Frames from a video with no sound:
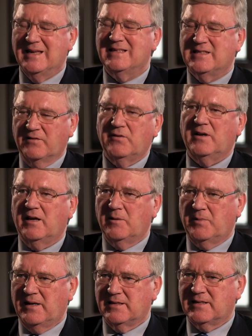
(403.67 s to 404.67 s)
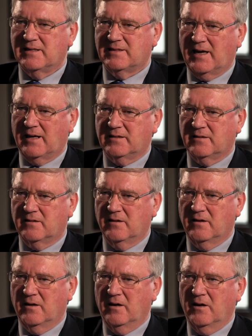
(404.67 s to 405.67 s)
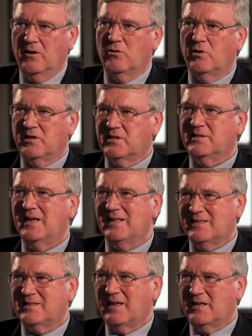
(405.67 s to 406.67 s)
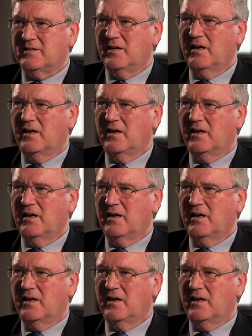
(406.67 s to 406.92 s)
Civil Liabilities Act, which states that